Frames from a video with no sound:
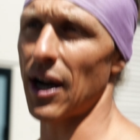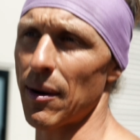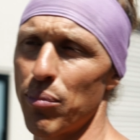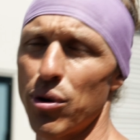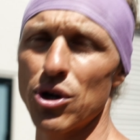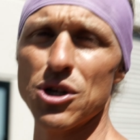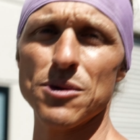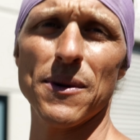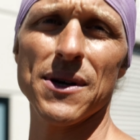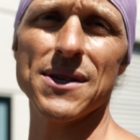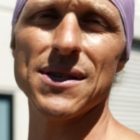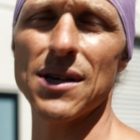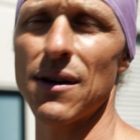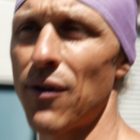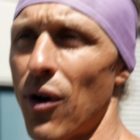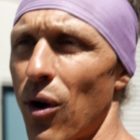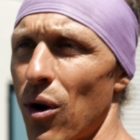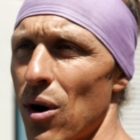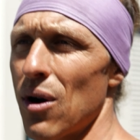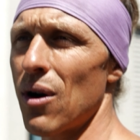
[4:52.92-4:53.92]
I push myself
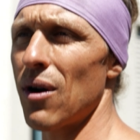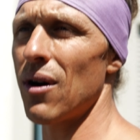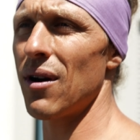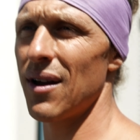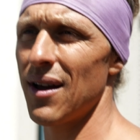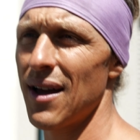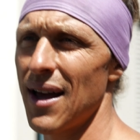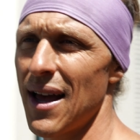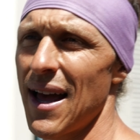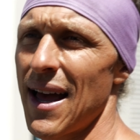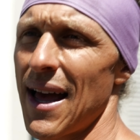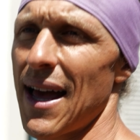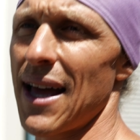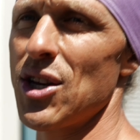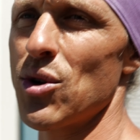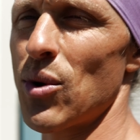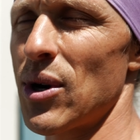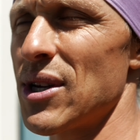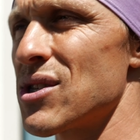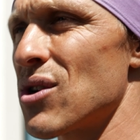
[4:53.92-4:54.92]
harder? And
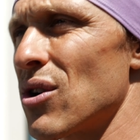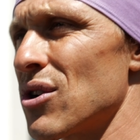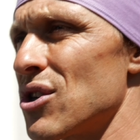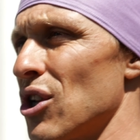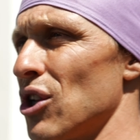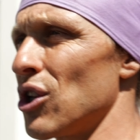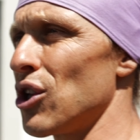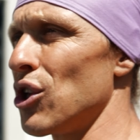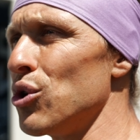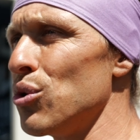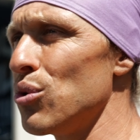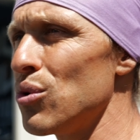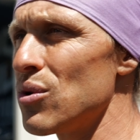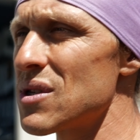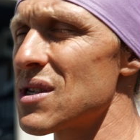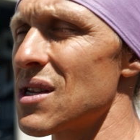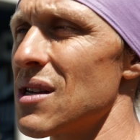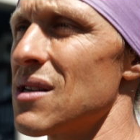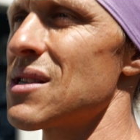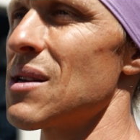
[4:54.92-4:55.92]
do I start to
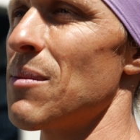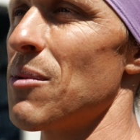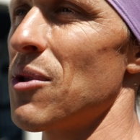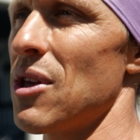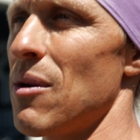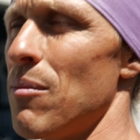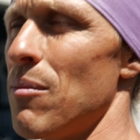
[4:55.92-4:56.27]
lose some of the